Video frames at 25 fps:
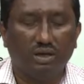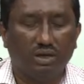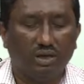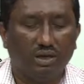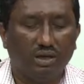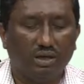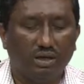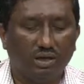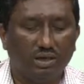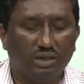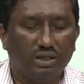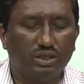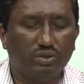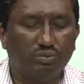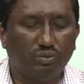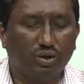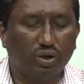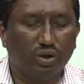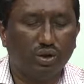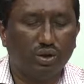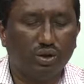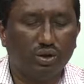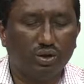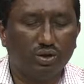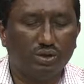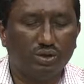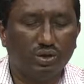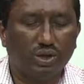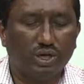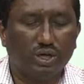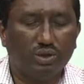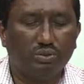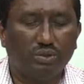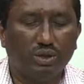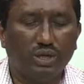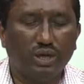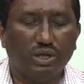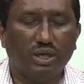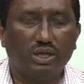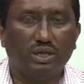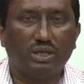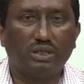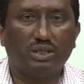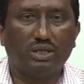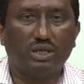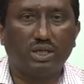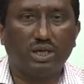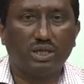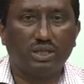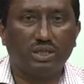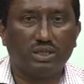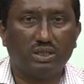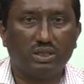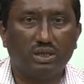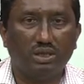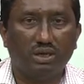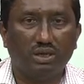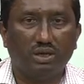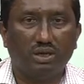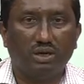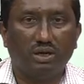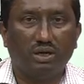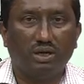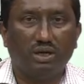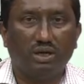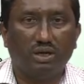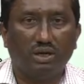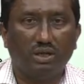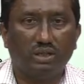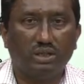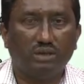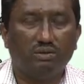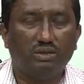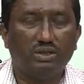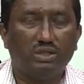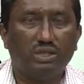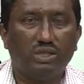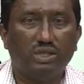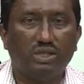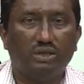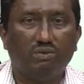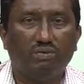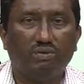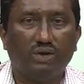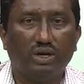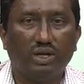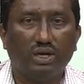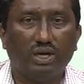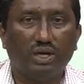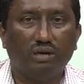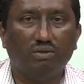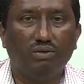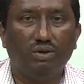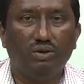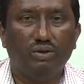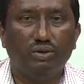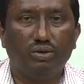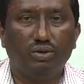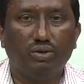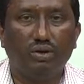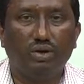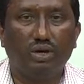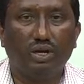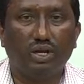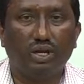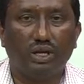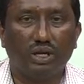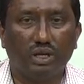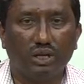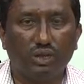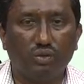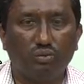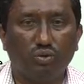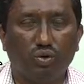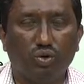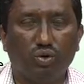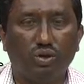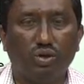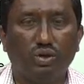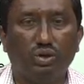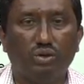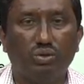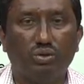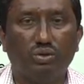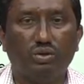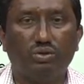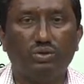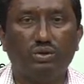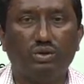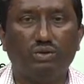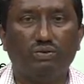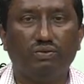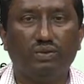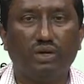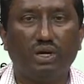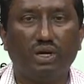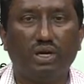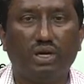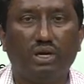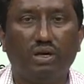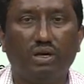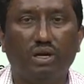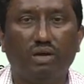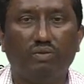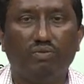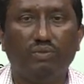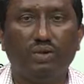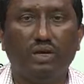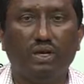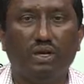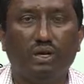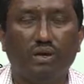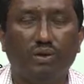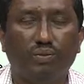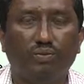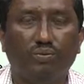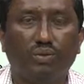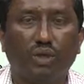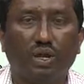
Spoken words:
this point also has been stressed, 765 kV should not increase more than 2500 MVA.